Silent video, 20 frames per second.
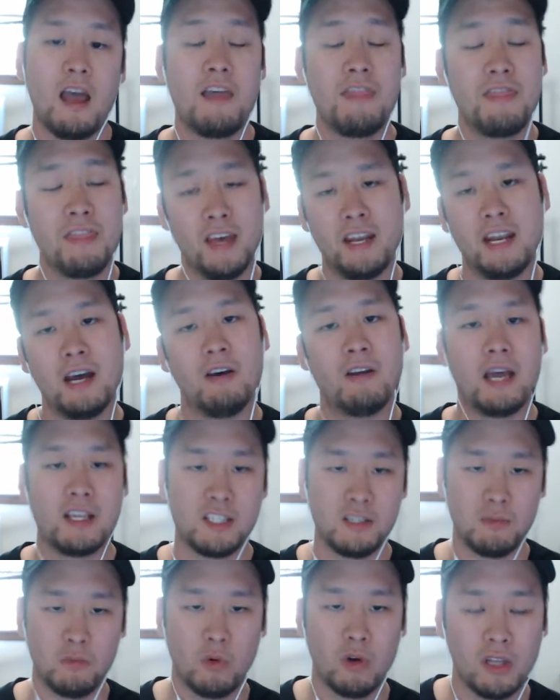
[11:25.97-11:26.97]
And then I would add
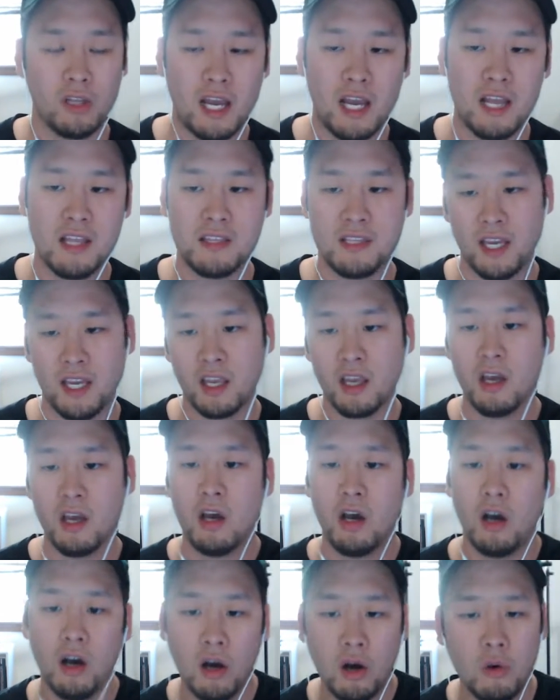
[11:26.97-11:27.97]
some more lines like,
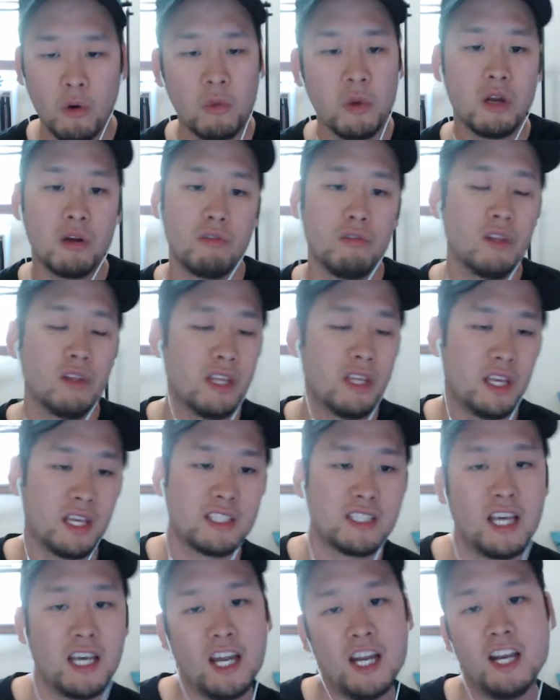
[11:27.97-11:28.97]
oh, we are really
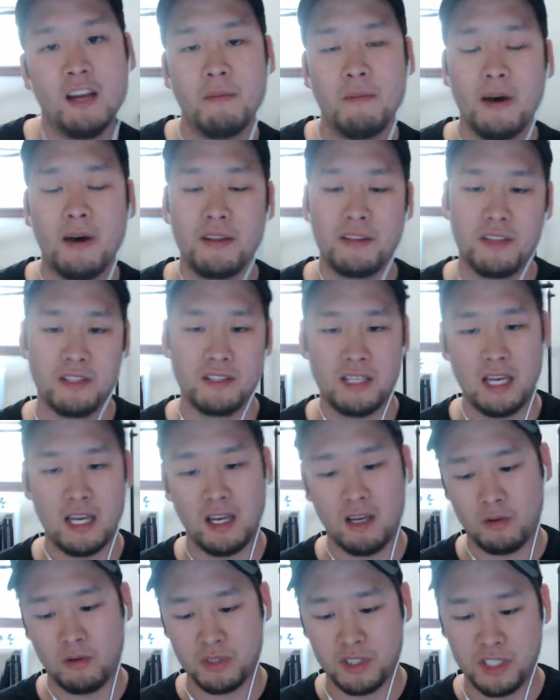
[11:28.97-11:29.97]
excited about this
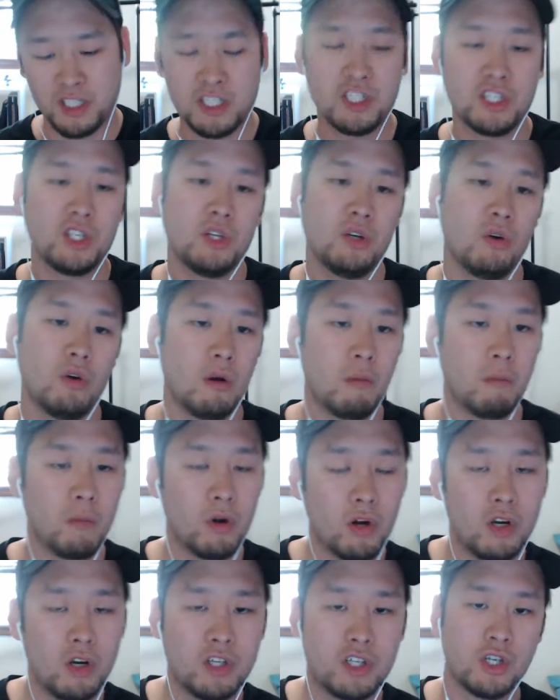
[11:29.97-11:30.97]
acquisition or
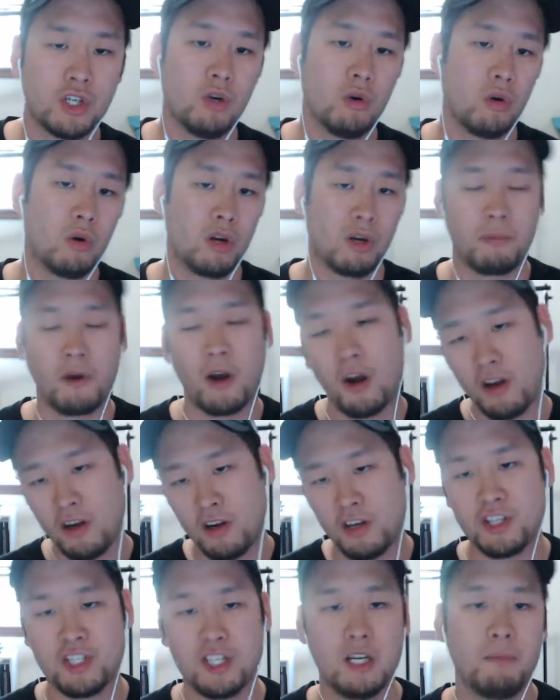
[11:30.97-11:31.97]
merger or
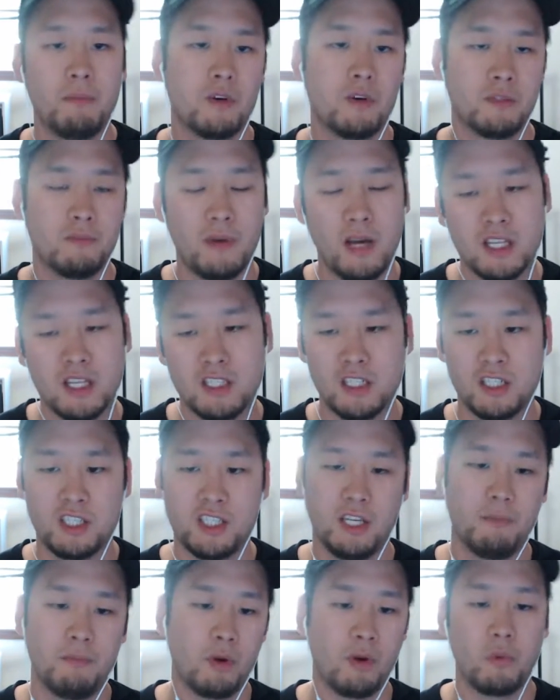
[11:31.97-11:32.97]
partnership or
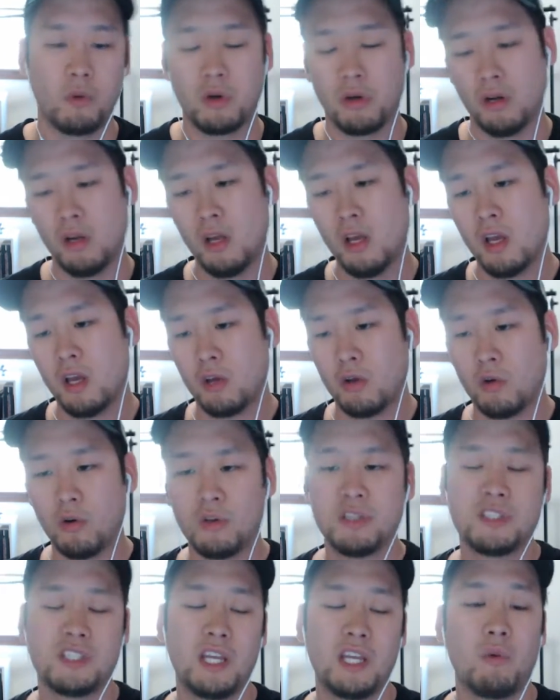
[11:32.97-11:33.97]
sponsorship, or we're
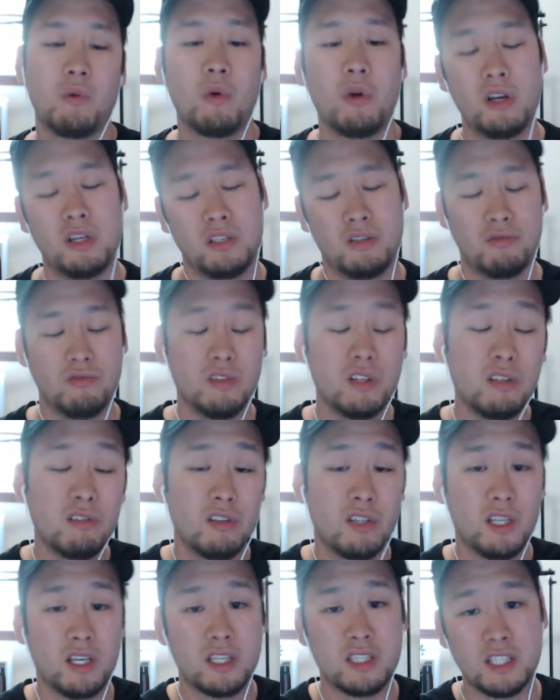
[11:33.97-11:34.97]
Golden State Warriors are really,
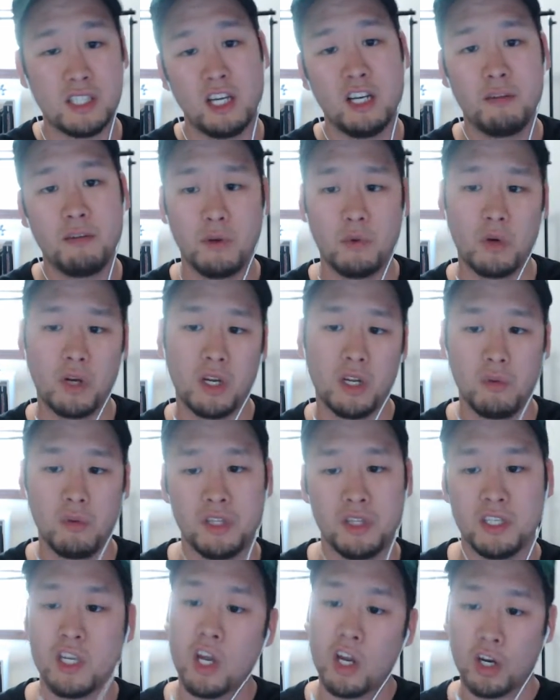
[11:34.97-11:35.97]
really excited to be working with
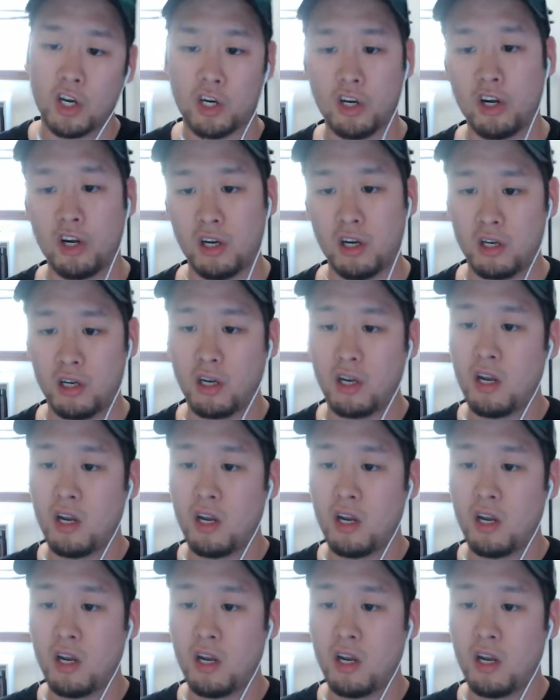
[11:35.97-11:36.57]
us. Kirk